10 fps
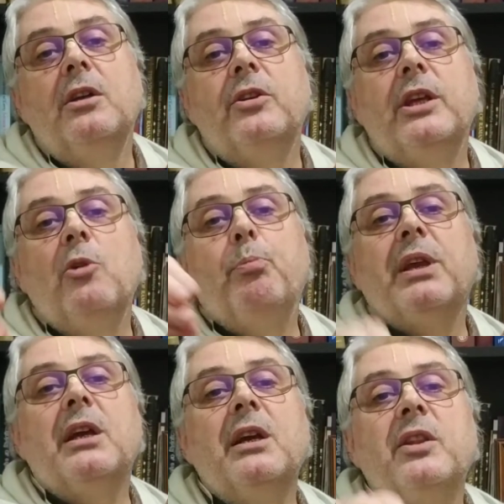They
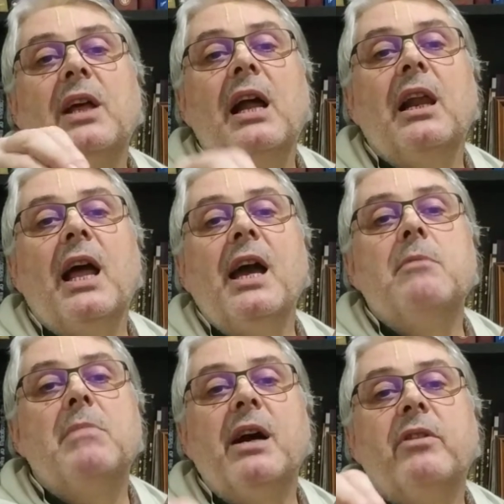appear in that line.
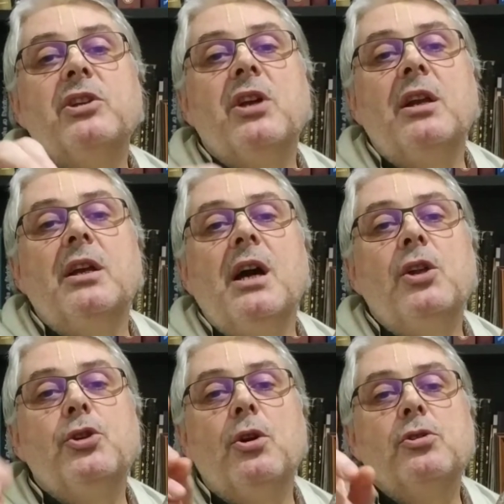Madhvacharya
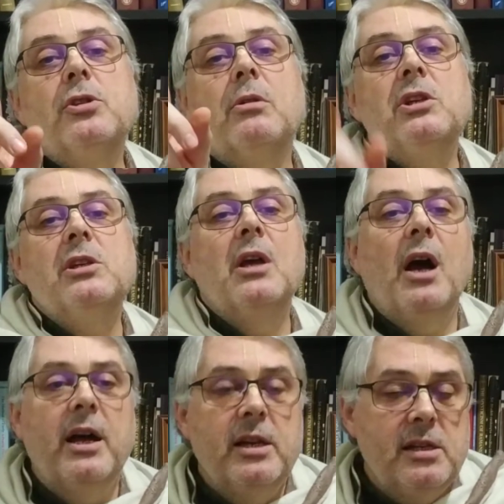chose Krishna
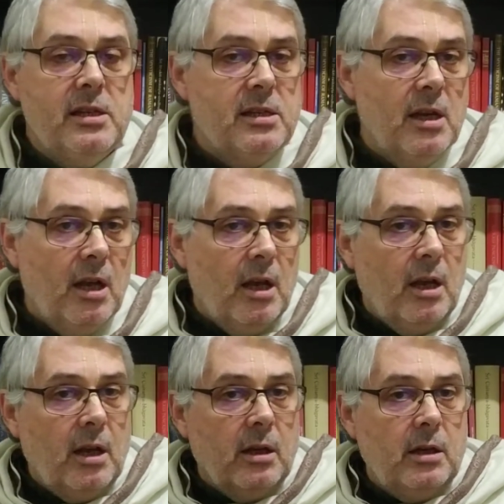as his
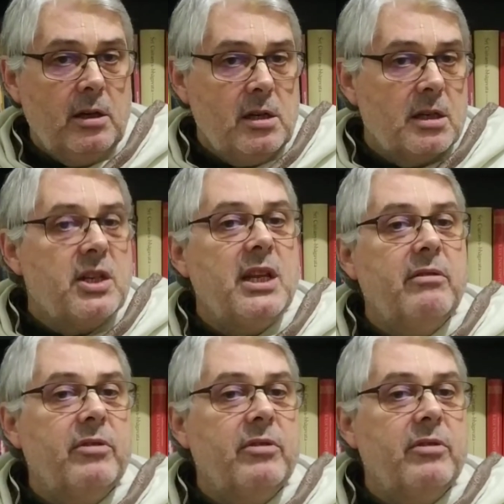Ishtadev.